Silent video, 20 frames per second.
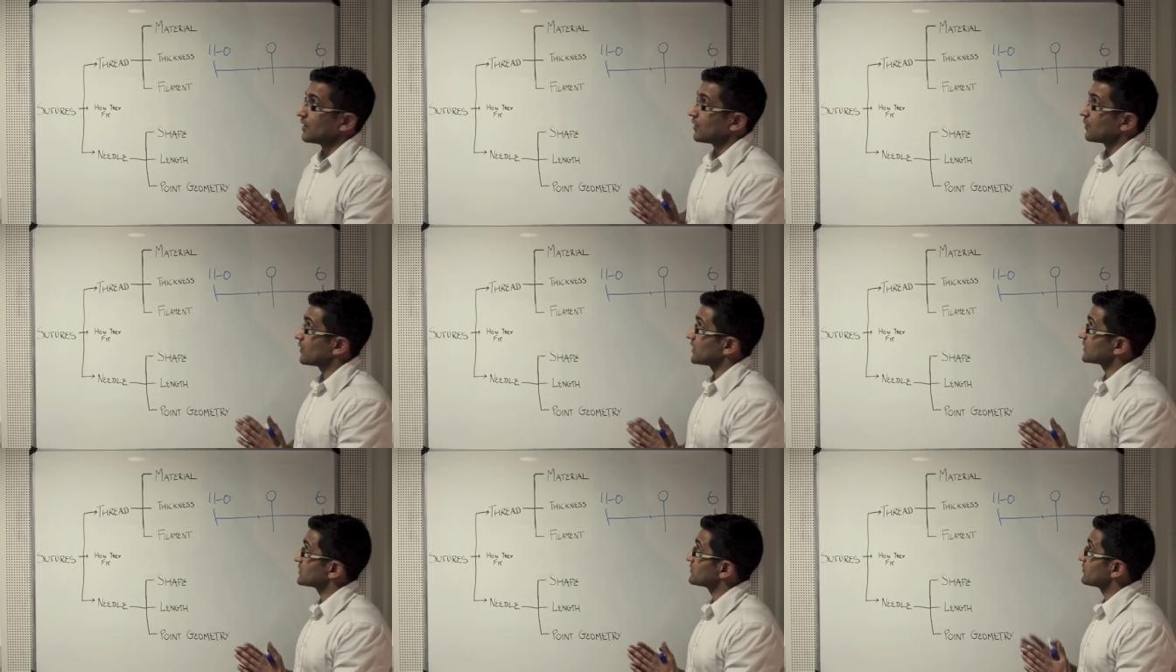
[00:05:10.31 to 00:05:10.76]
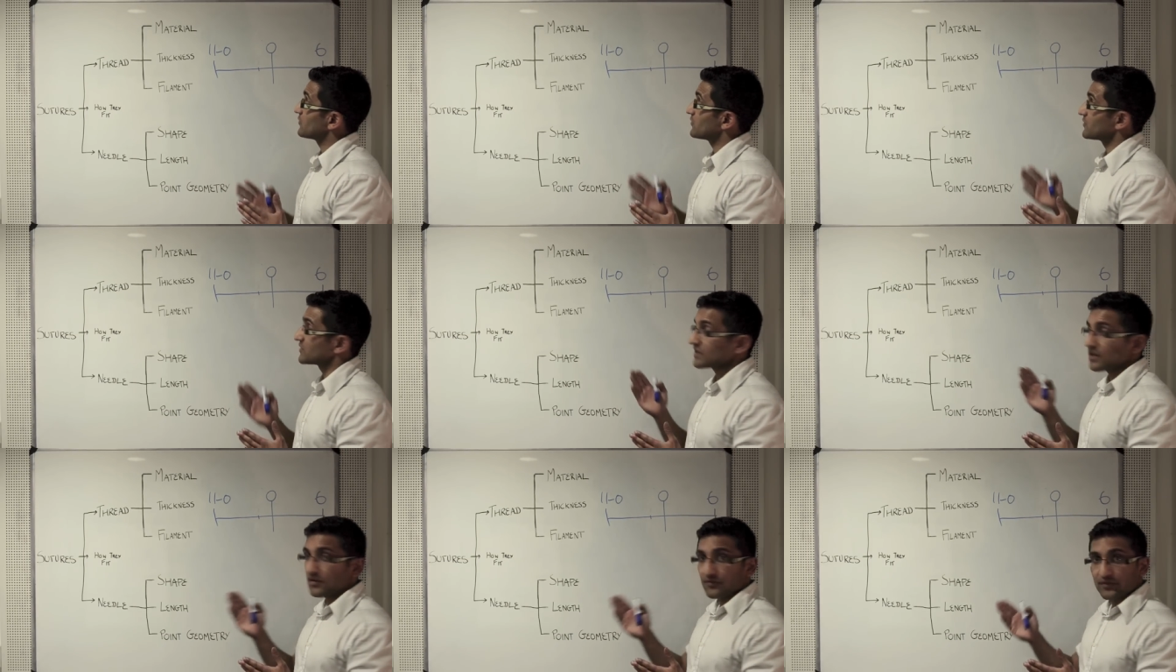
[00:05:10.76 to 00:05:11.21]
whereas we
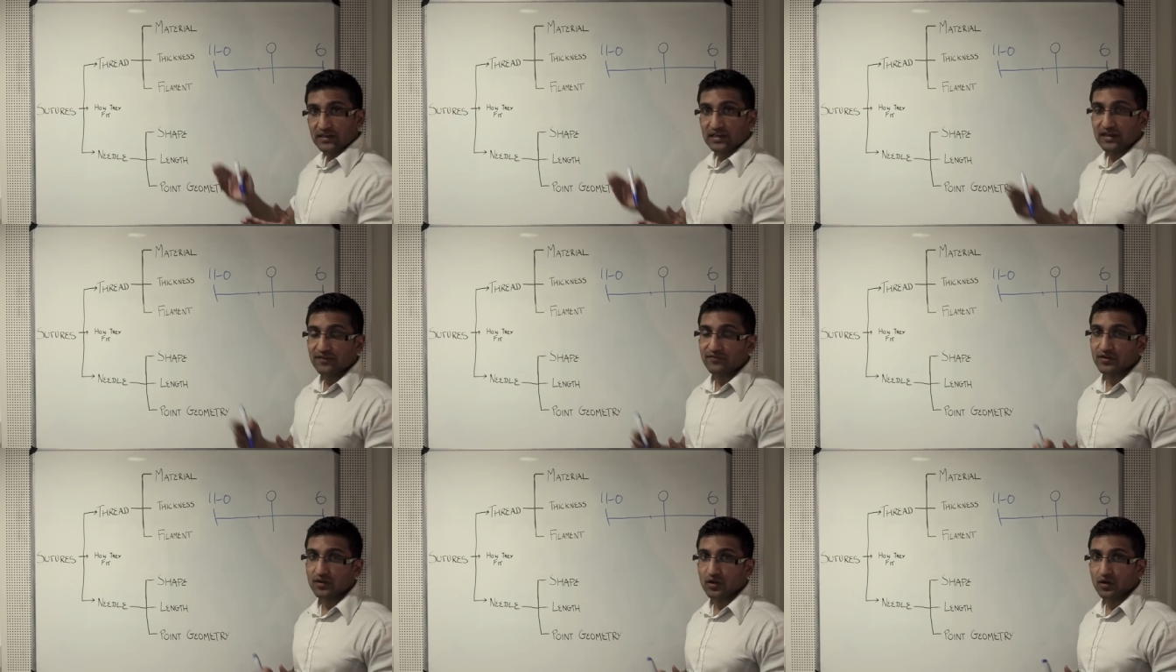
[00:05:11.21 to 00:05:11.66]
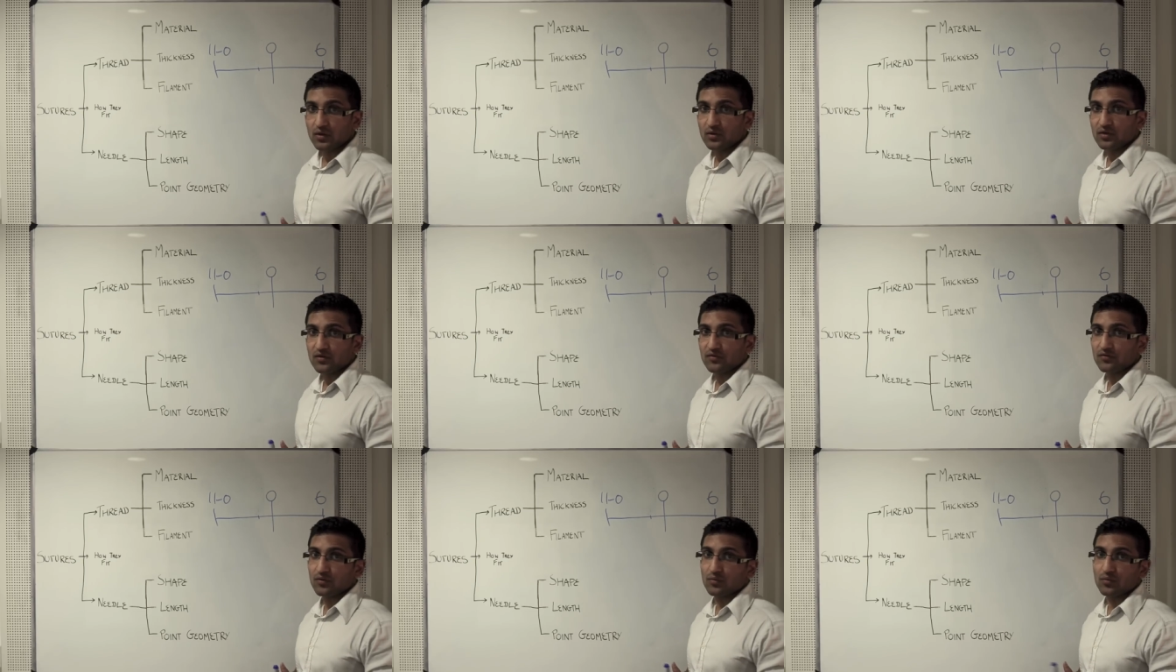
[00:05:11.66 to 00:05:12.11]
reserve 11
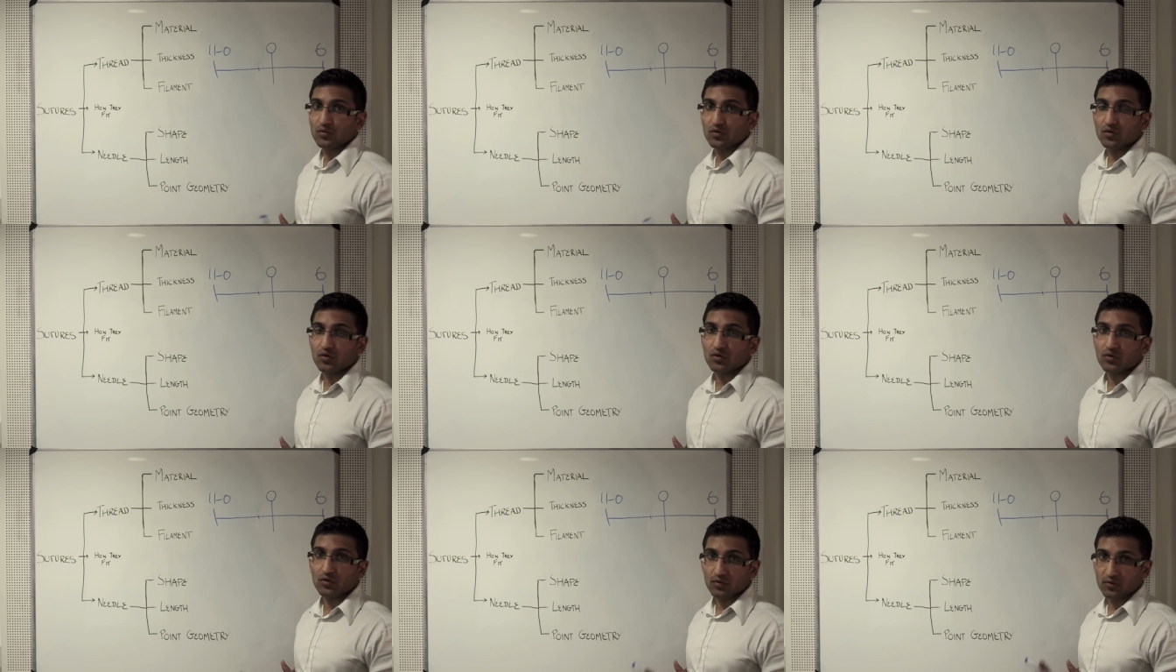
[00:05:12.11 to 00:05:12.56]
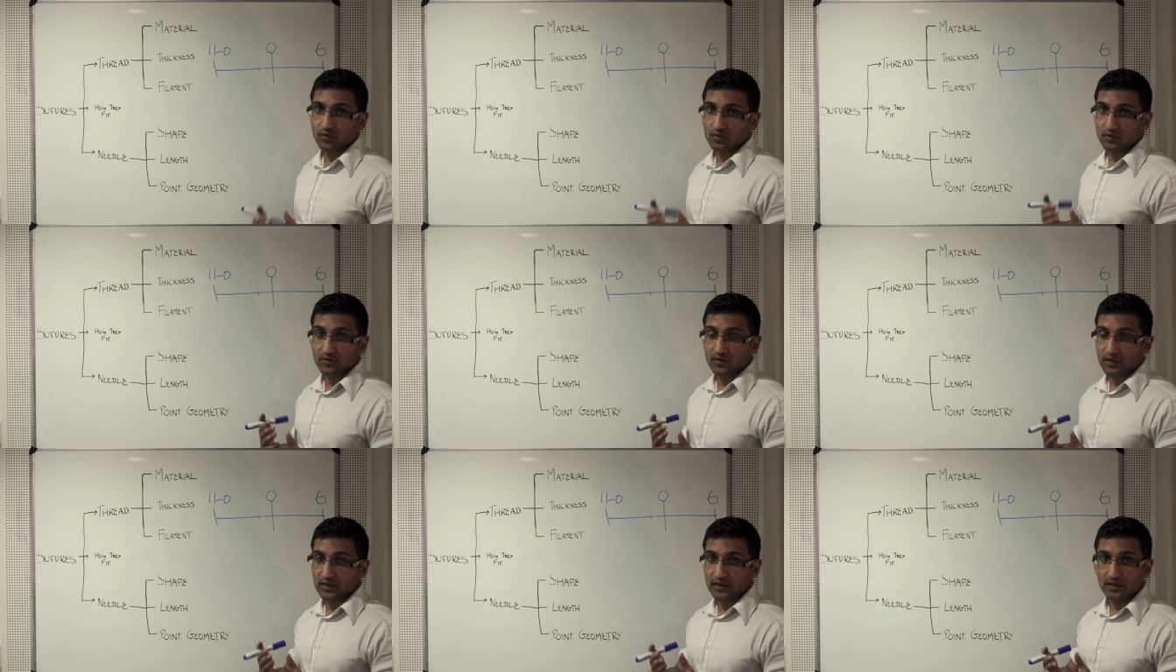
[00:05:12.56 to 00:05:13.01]
for more
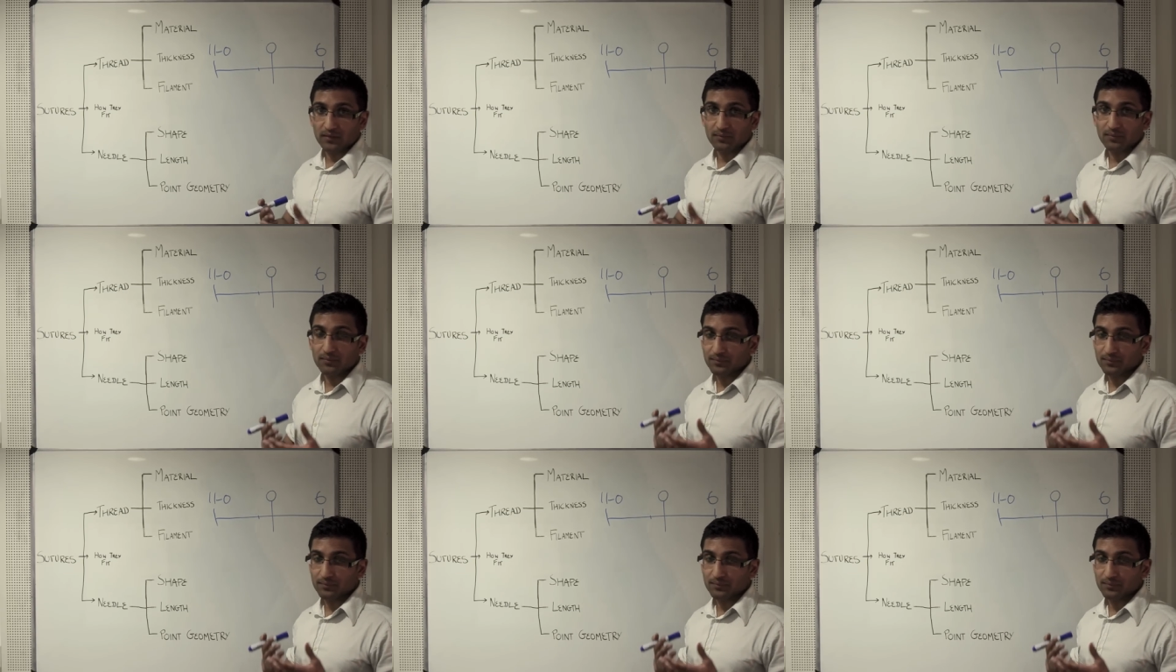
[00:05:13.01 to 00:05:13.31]
uh,